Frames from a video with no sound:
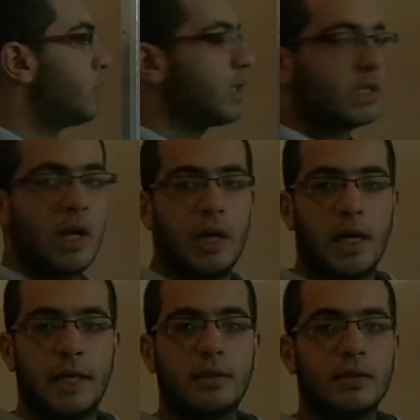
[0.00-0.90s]
to the
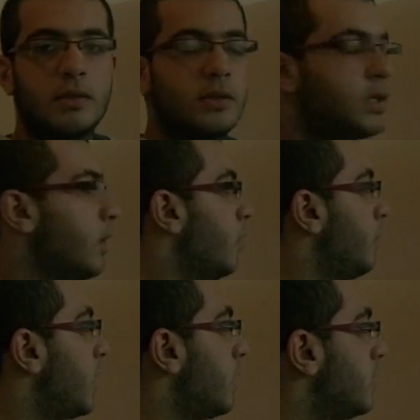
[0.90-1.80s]
sunlight.
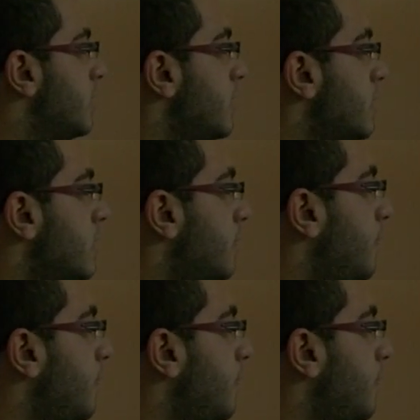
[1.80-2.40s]
So, because this is